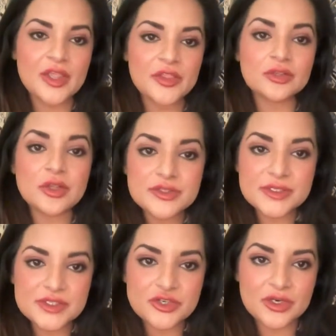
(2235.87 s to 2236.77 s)
the
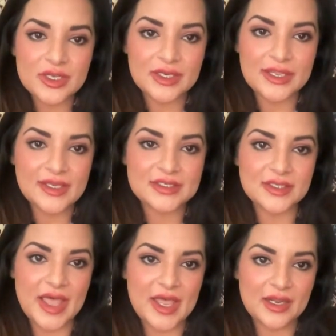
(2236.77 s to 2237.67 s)
closest you're going to get to
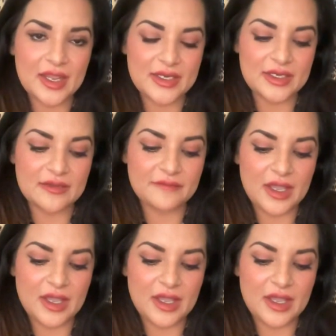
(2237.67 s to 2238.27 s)
that kind of